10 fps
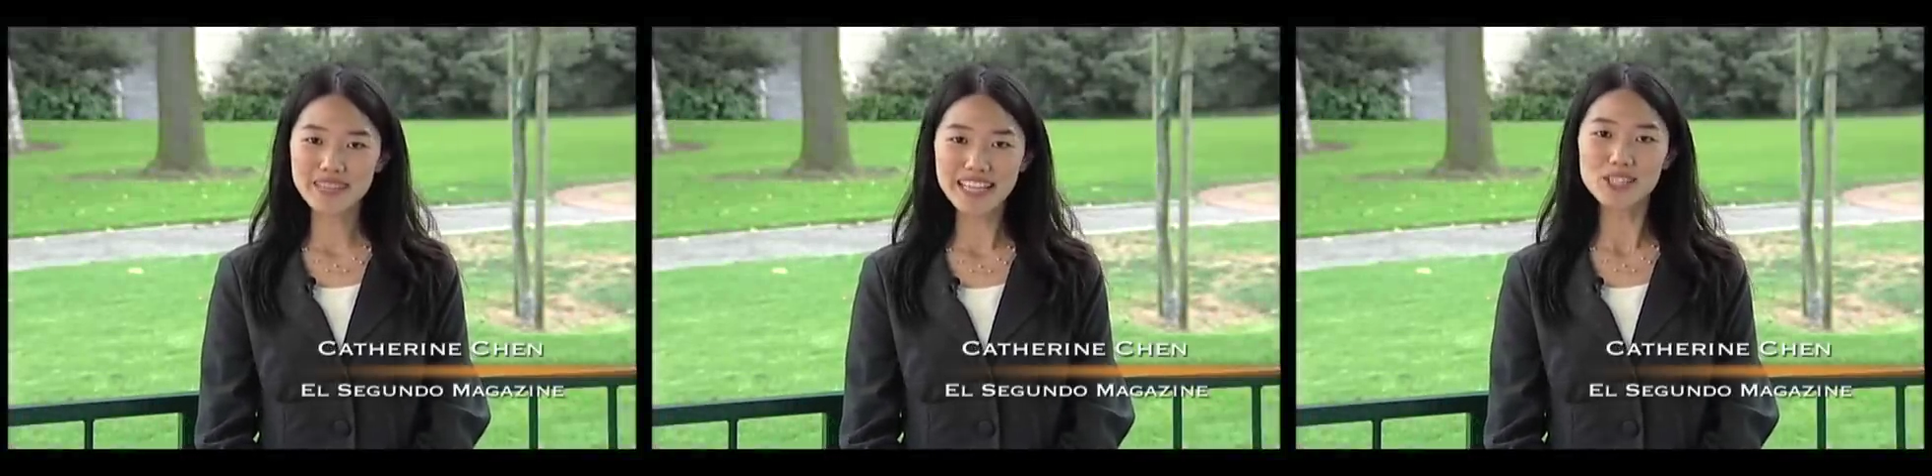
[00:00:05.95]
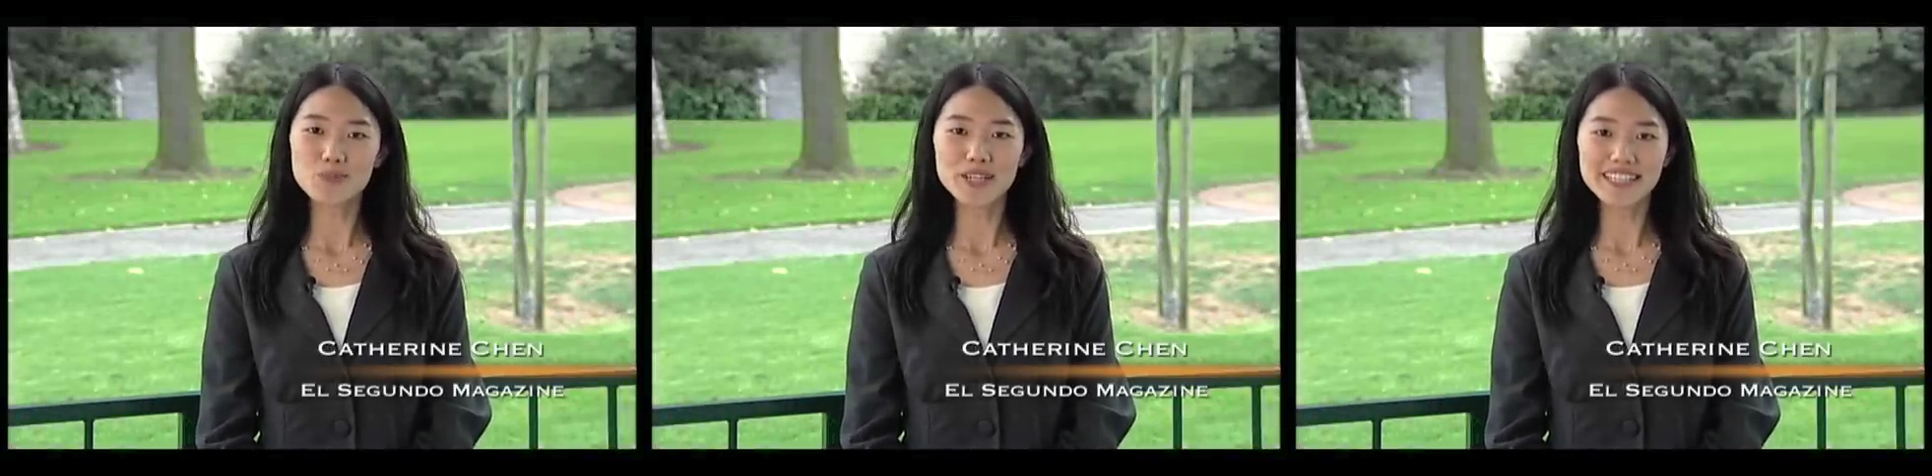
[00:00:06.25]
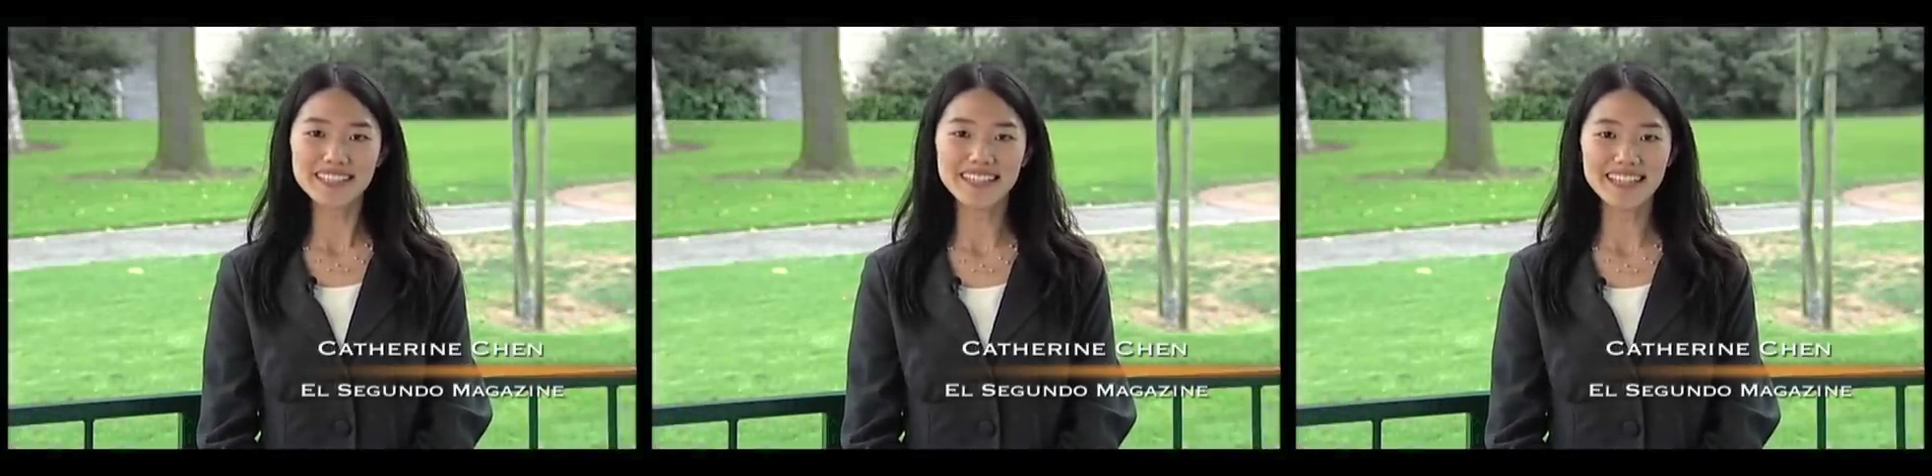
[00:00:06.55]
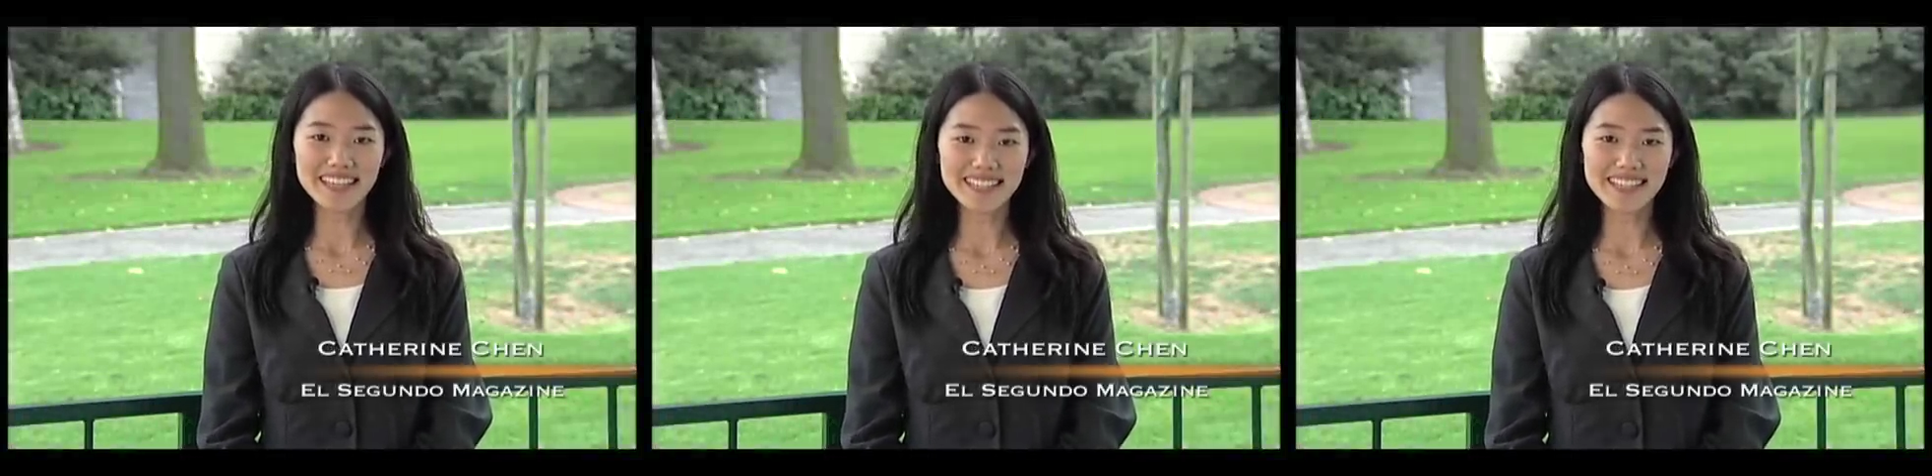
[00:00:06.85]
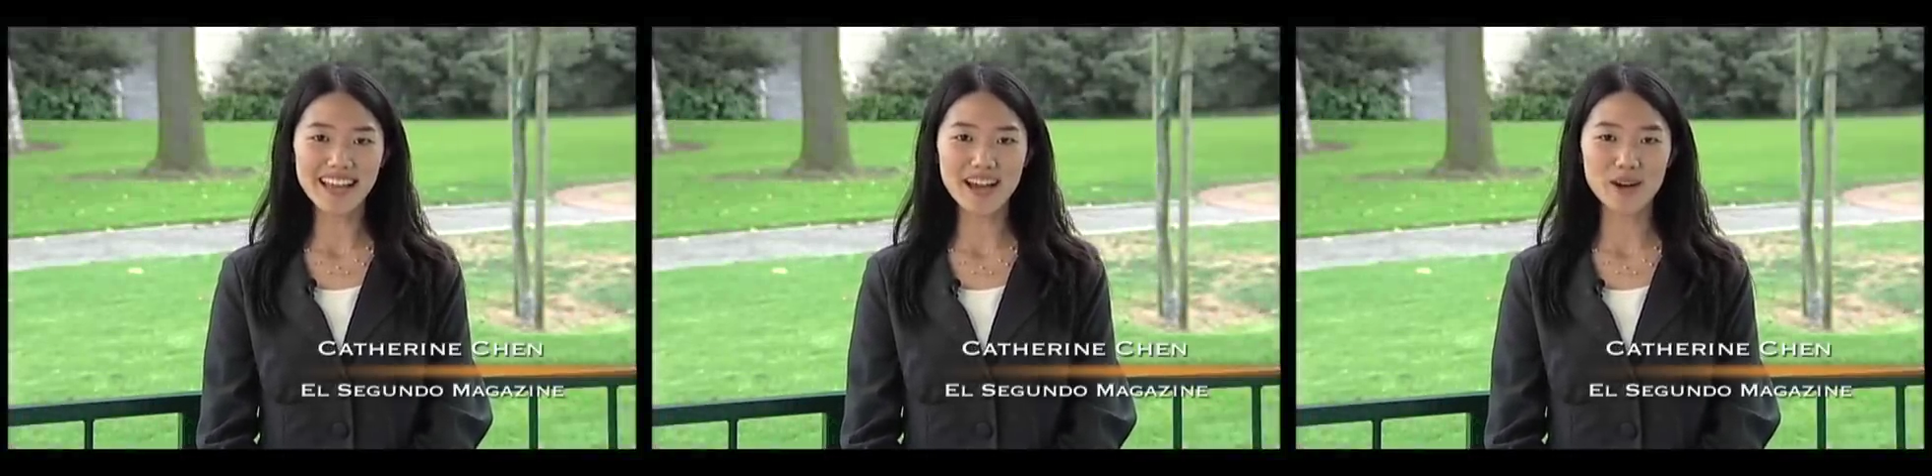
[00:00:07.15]
late spring cleaning in
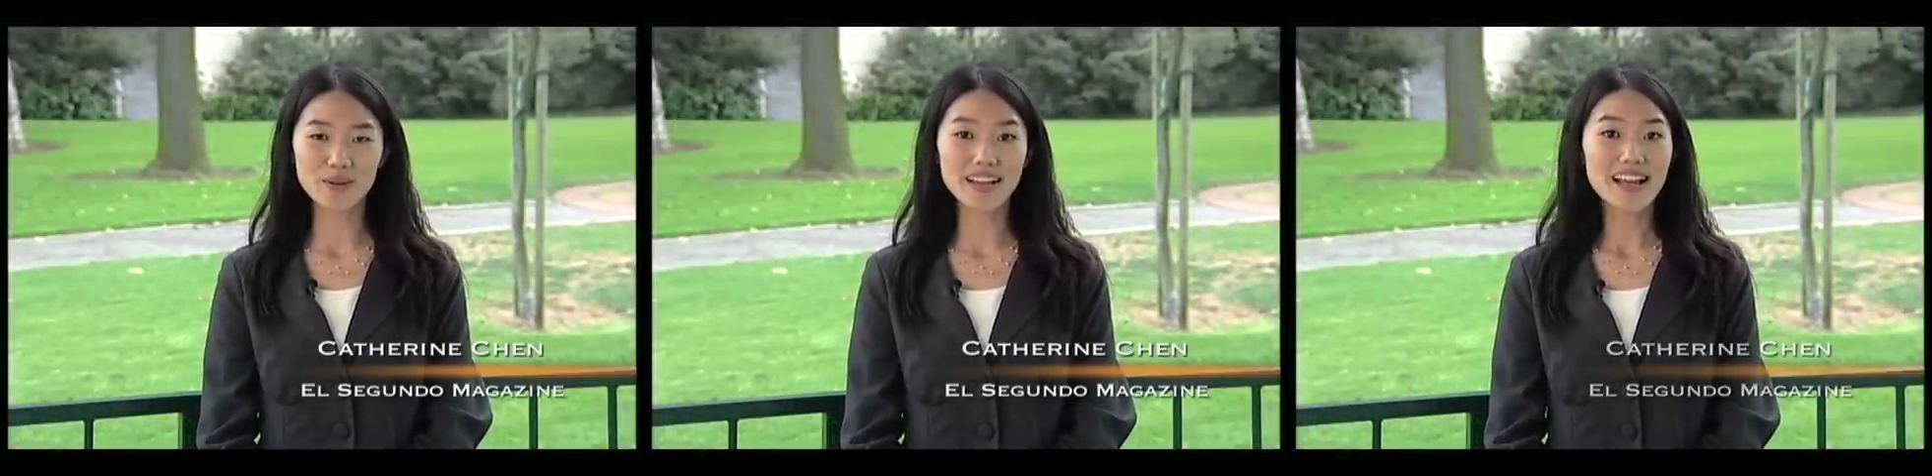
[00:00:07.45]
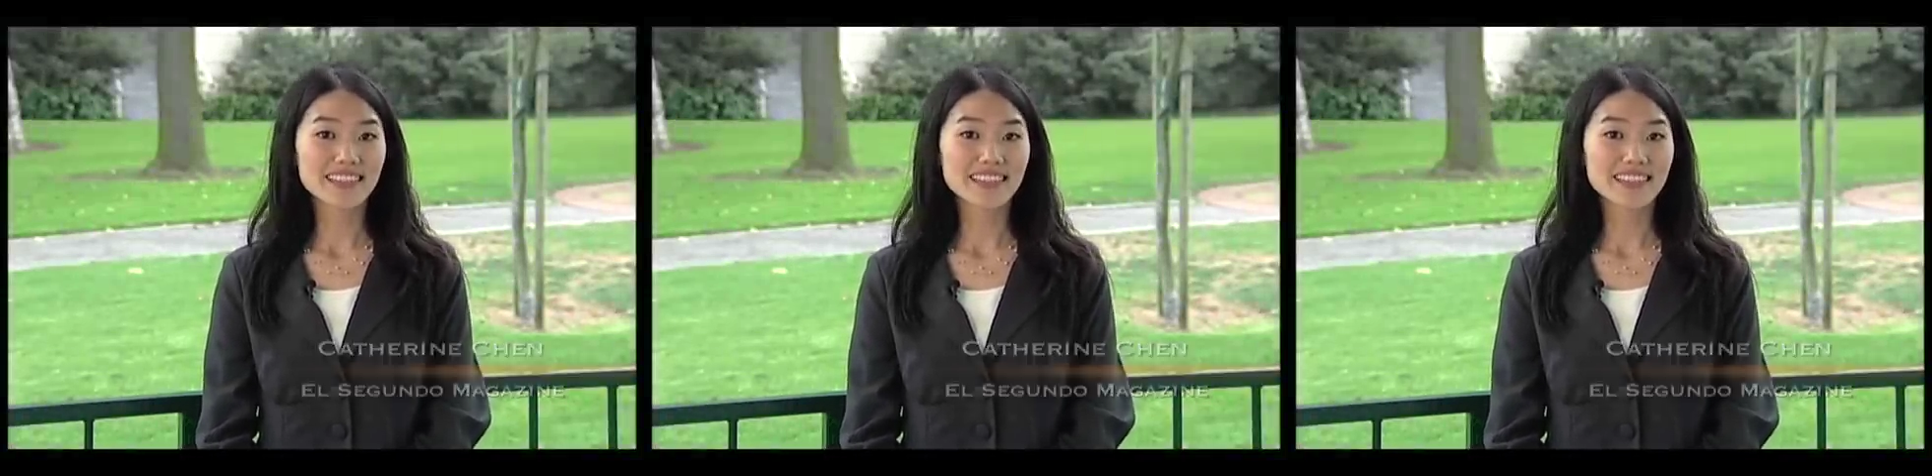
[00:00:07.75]
town.